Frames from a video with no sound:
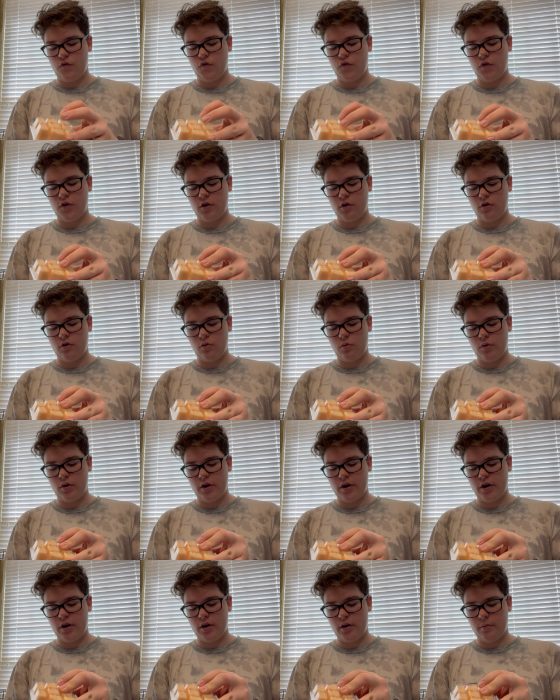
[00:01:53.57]
So
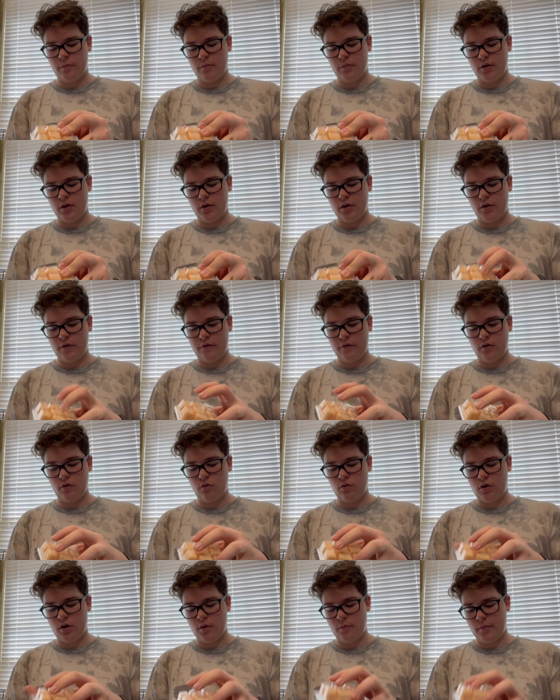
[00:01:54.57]
if
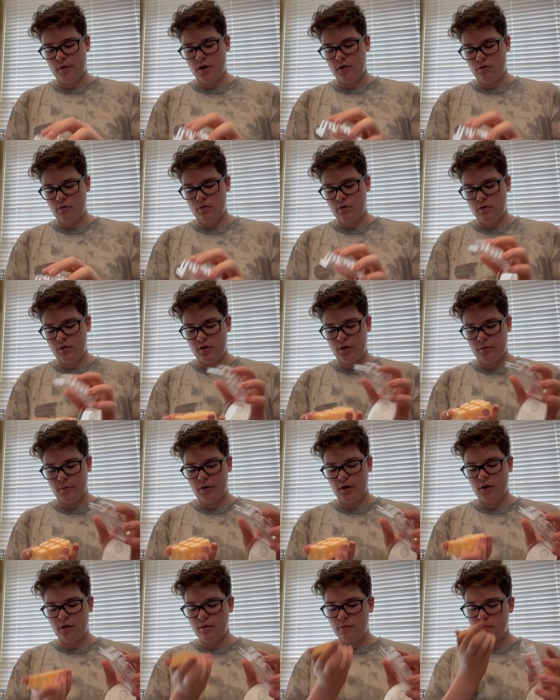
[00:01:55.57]
it'll come out. There we
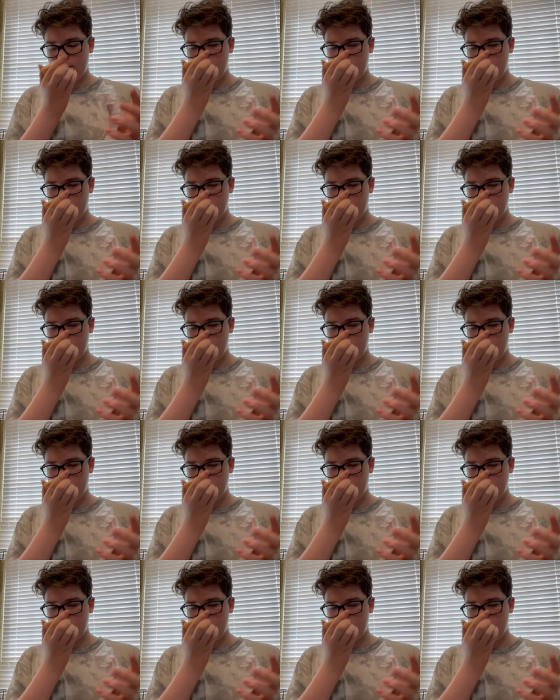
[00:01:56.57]
go.